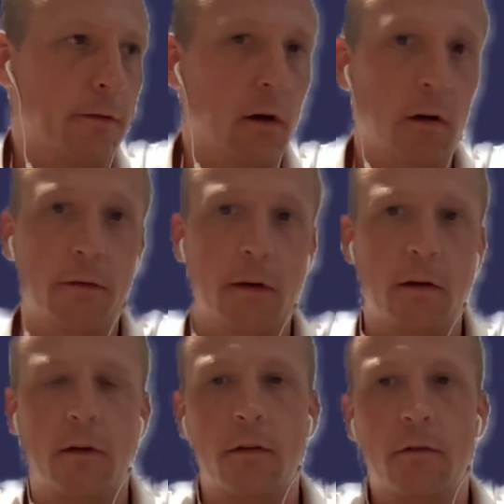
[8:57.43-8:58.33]

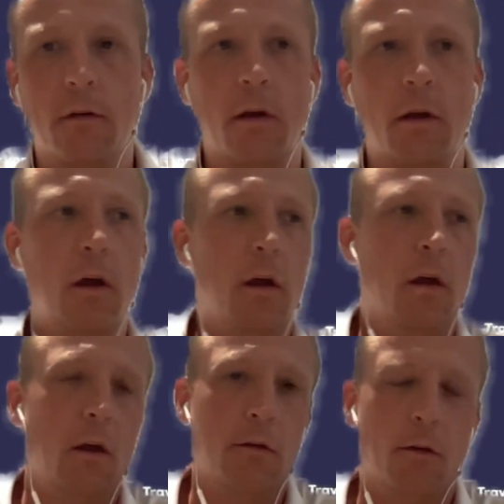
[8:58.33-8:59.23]
COVID, essentially.
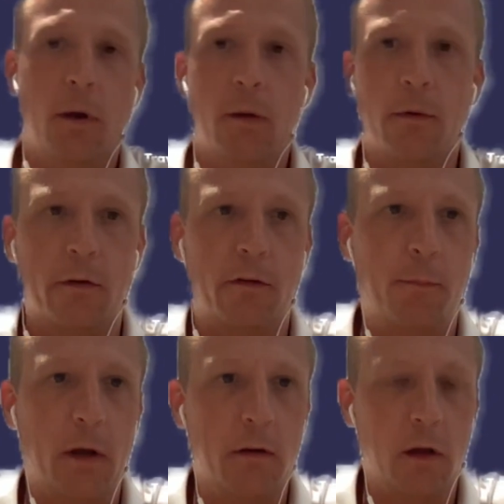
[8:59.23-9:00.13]
So people are
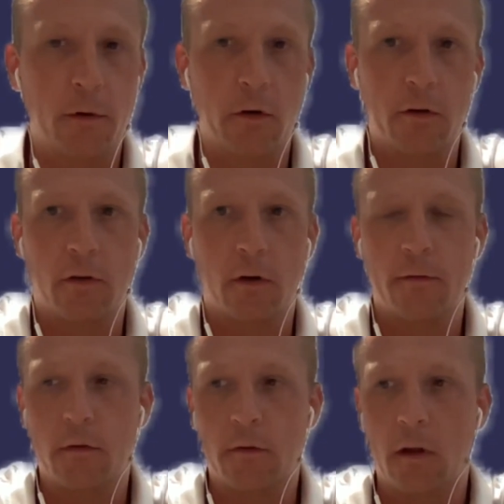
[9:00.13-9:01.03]
spending more in
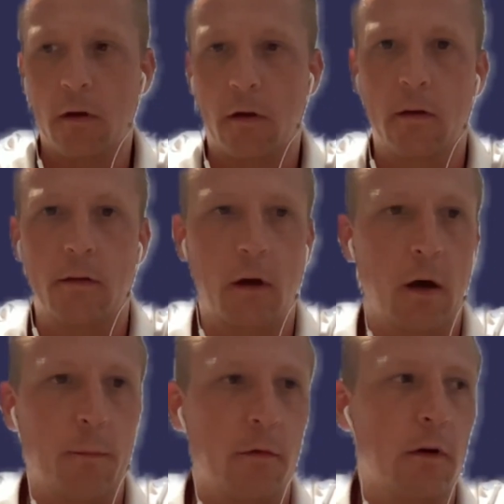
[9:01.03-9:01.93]
travel. They're looking
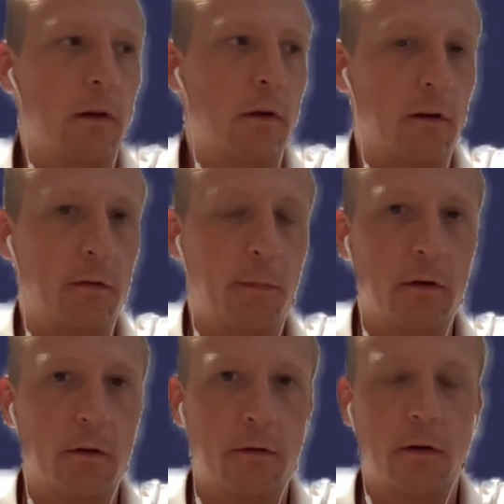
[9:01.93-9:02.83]
to upgrade their
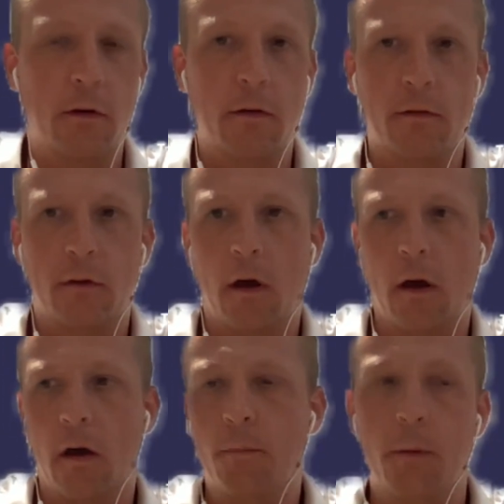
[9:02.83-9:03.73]
experiences.